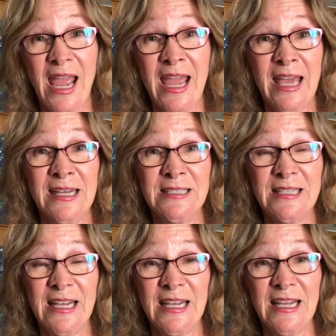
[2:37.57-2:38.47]

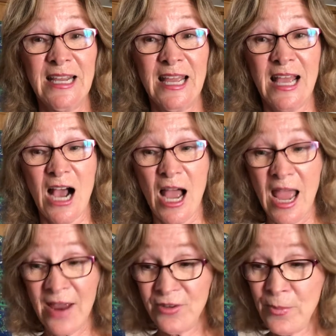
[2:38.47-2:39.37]
and
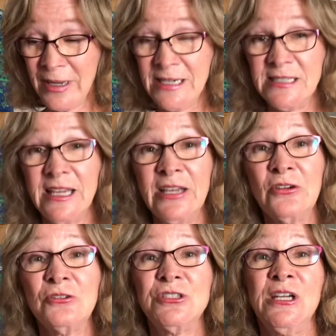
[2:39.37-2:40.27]
everybody's
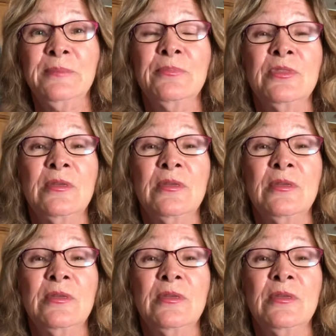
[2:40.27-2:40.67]
energy